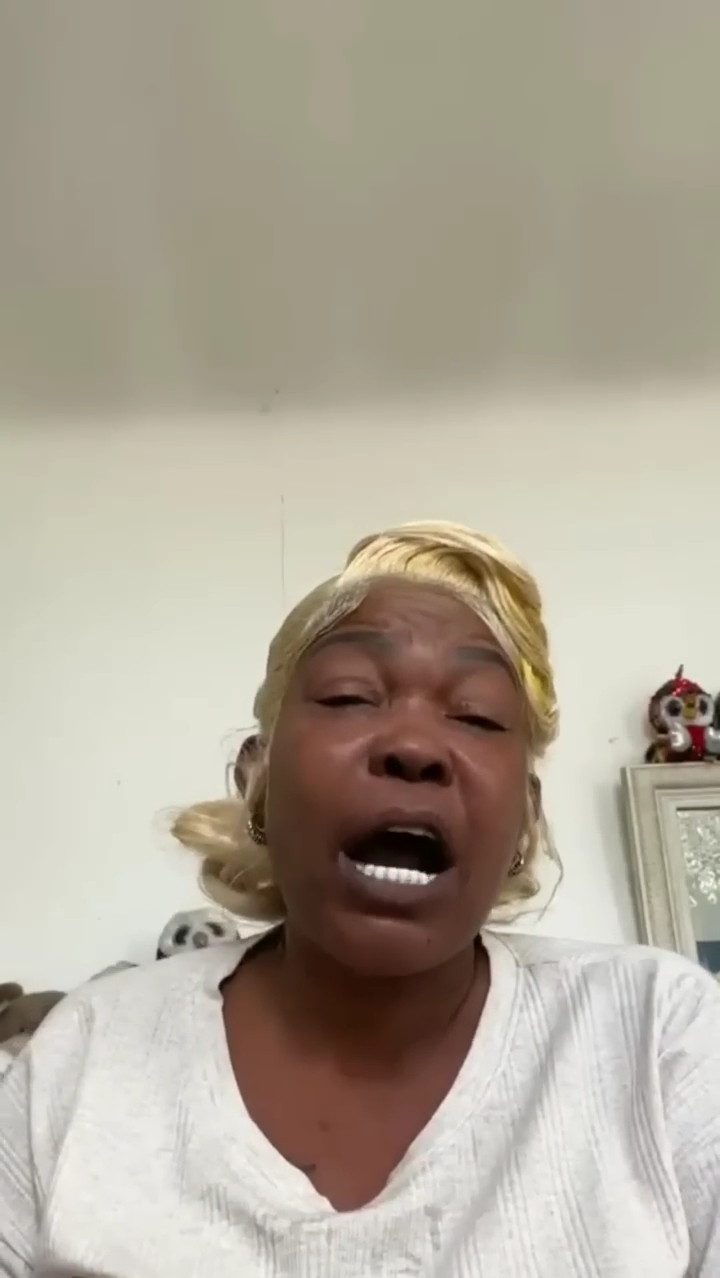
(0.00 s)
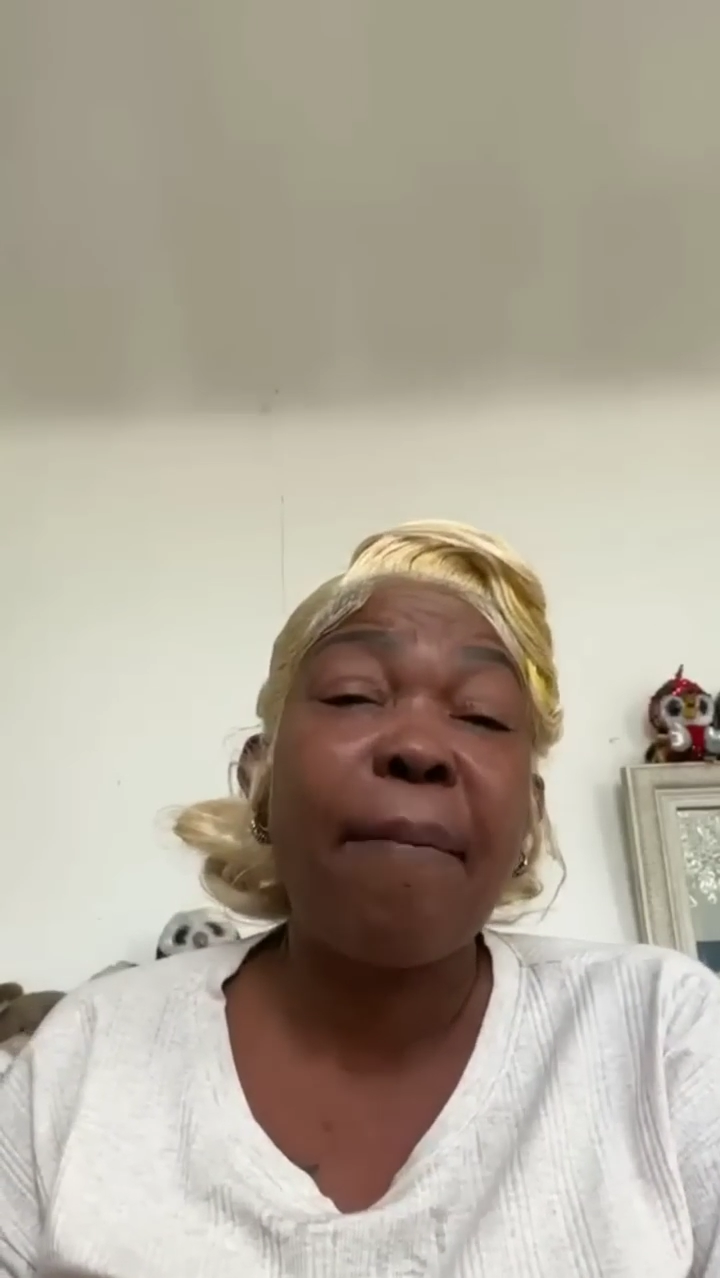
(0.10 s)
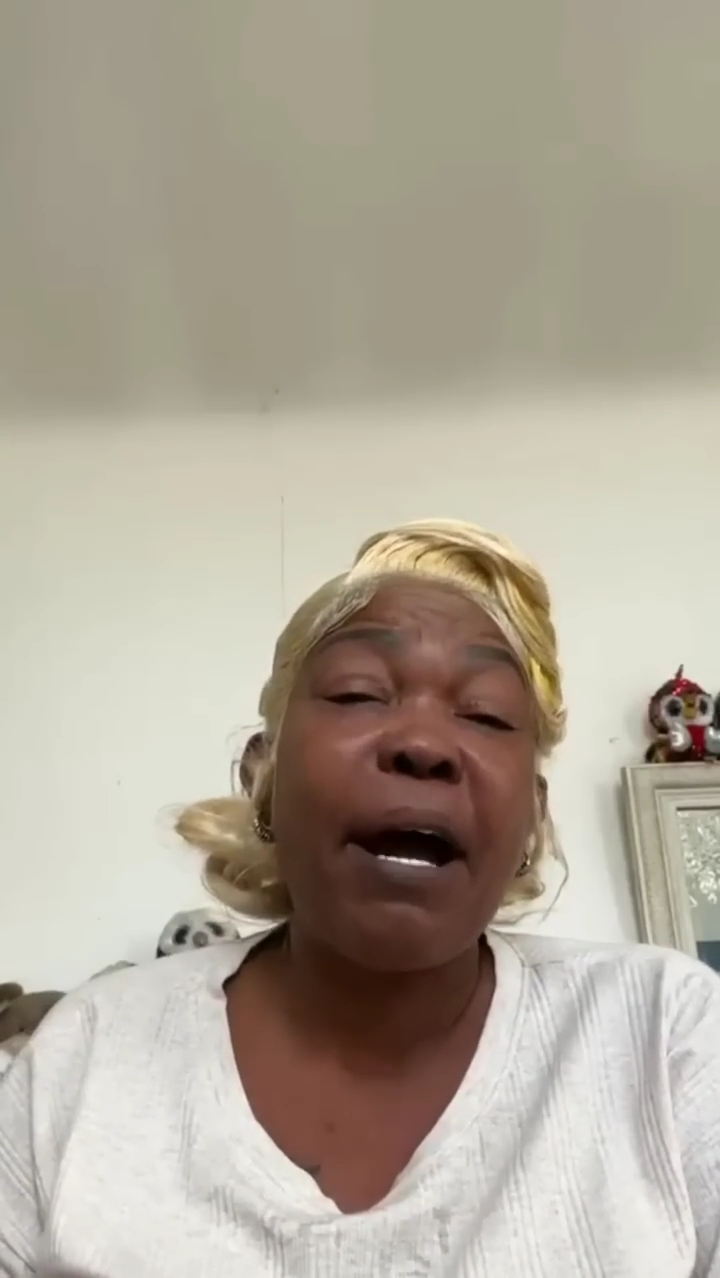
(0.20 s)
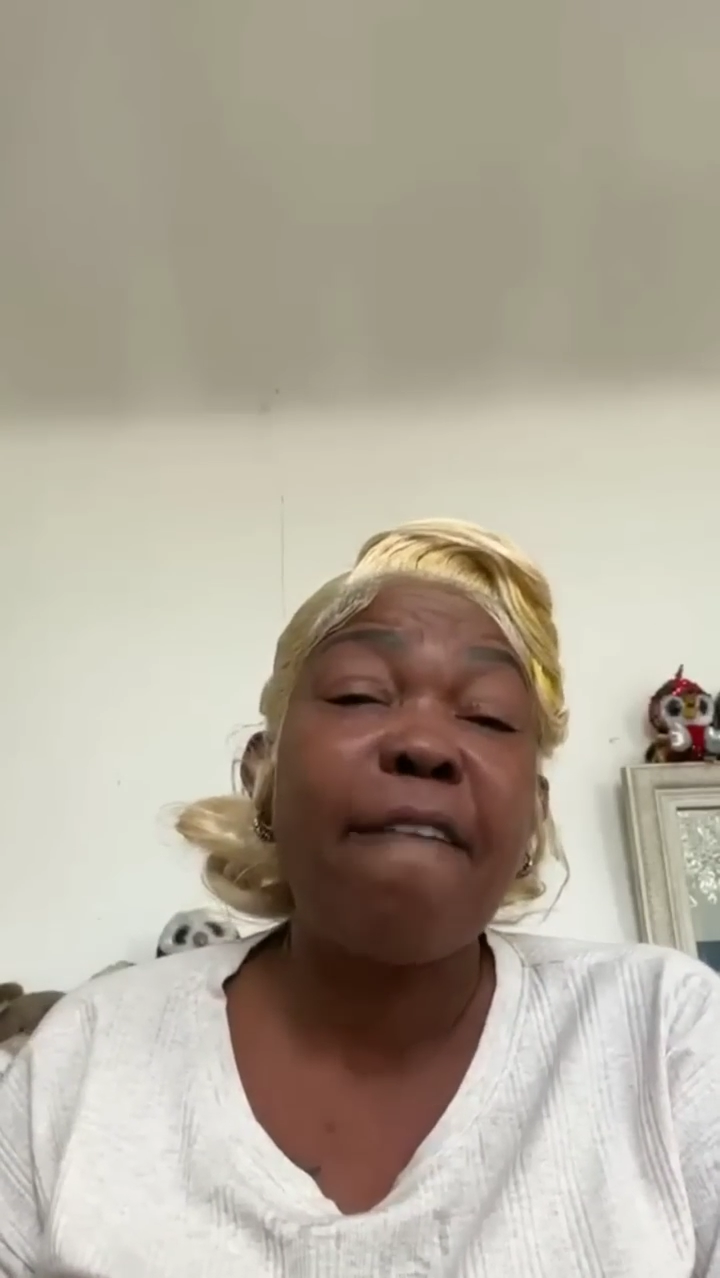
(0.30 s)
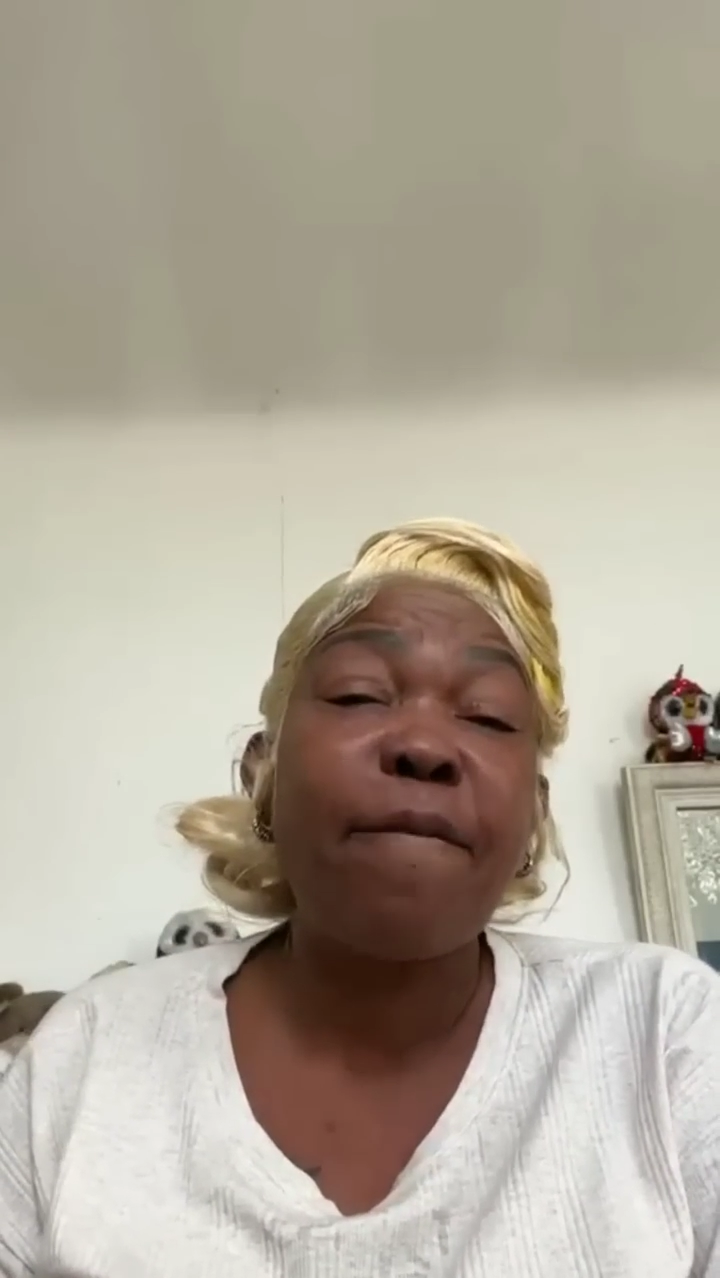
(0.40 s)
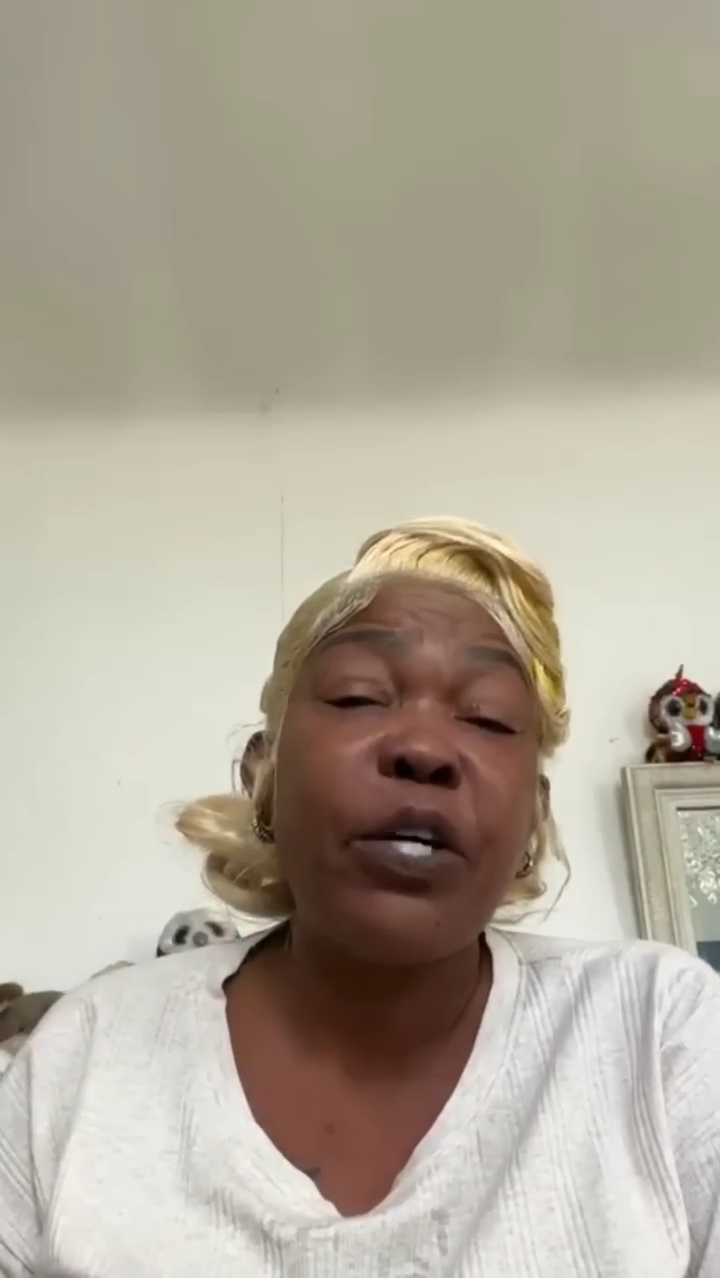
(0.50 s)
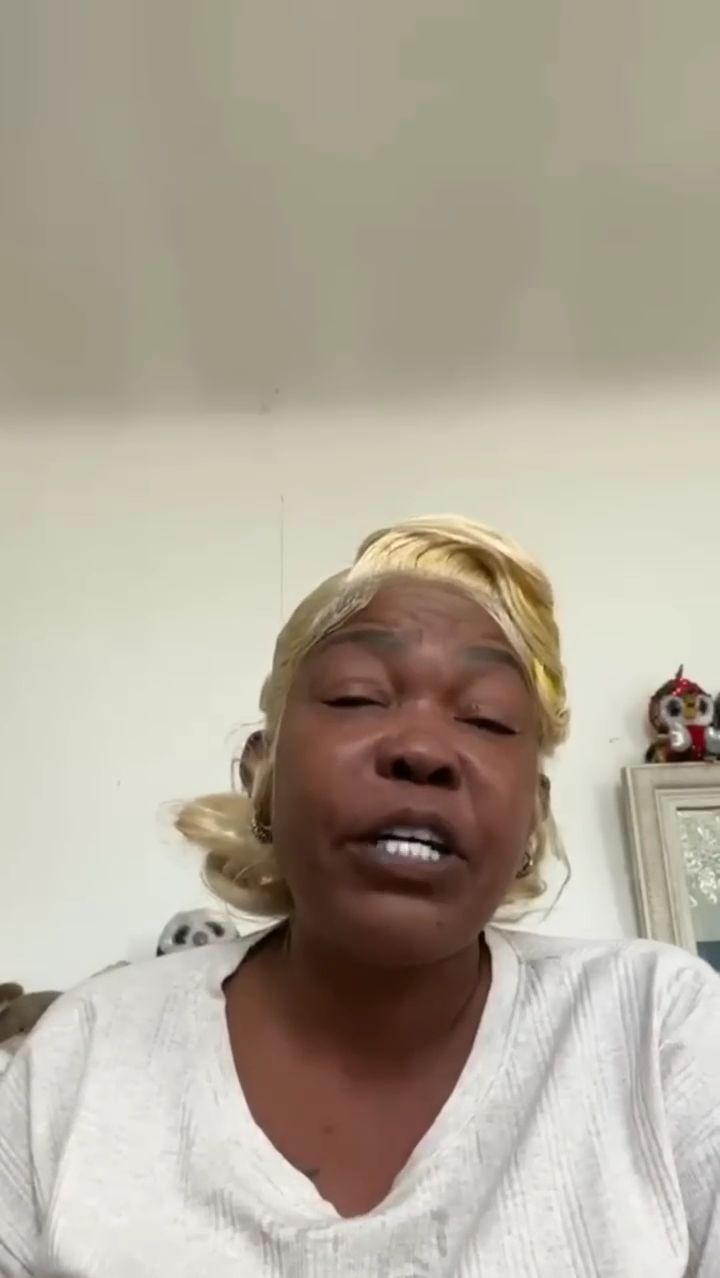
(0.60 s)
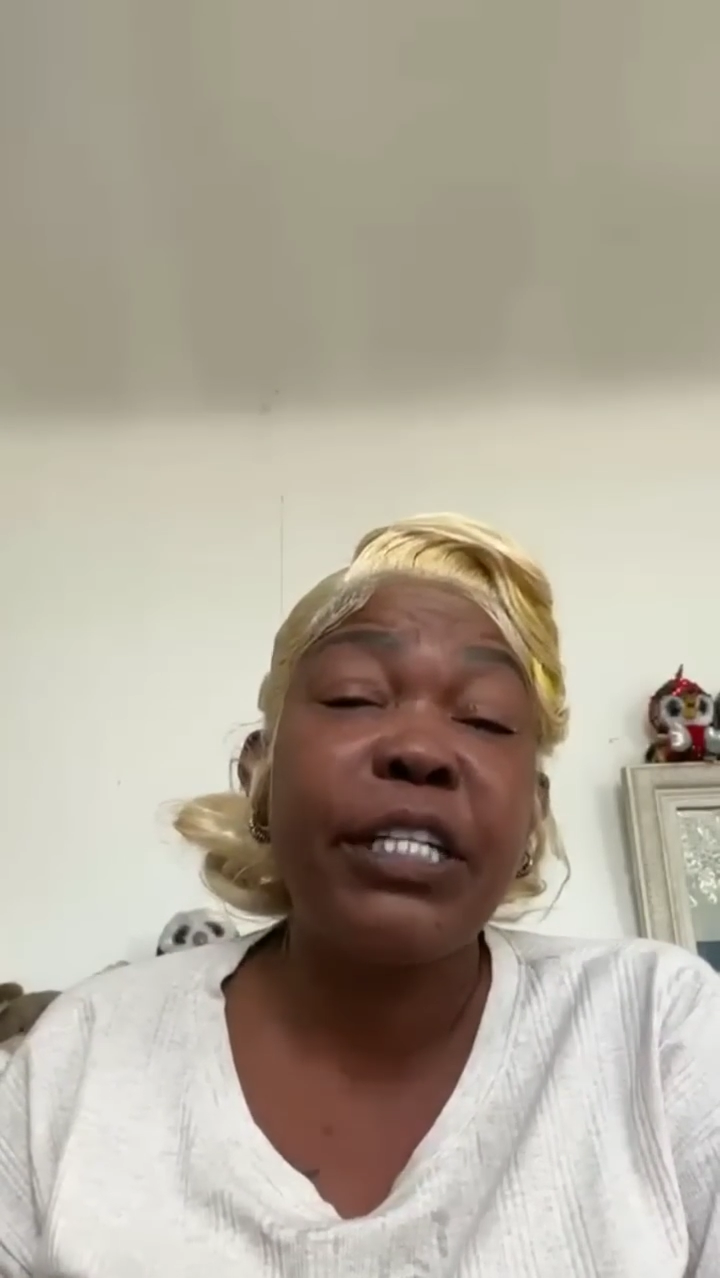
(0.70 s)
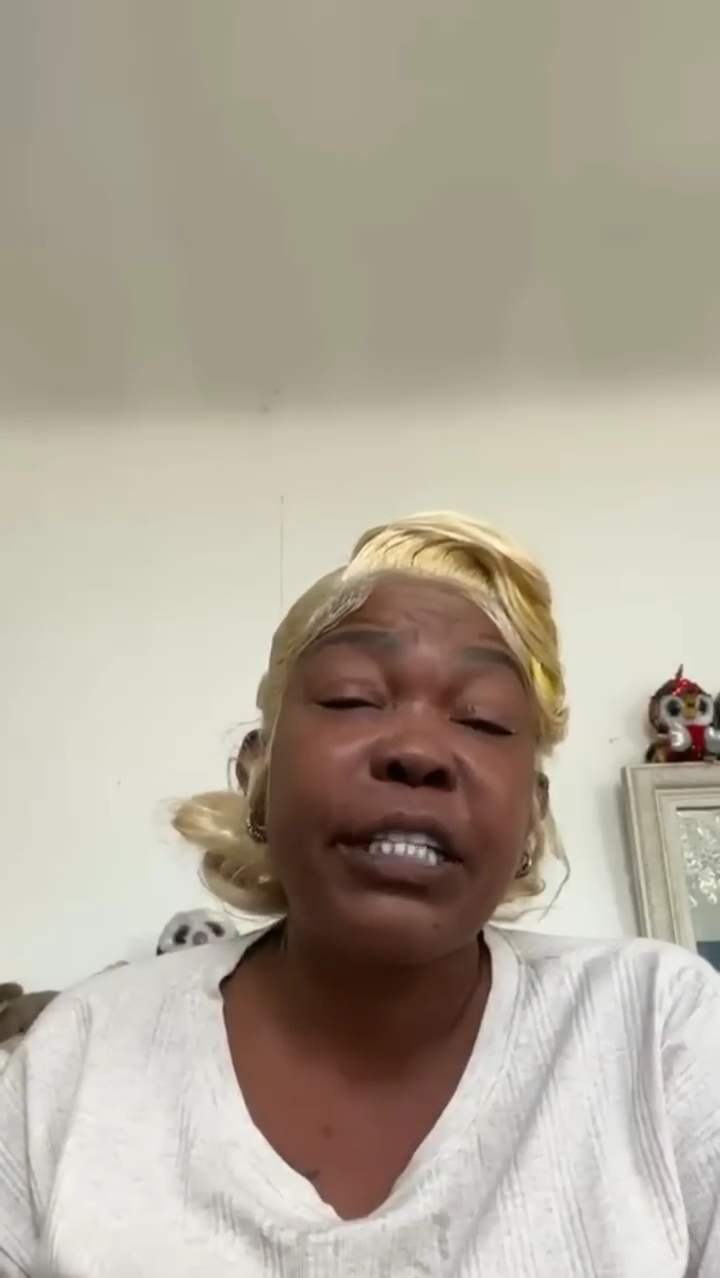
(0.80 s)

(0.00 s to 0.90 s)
or I have money,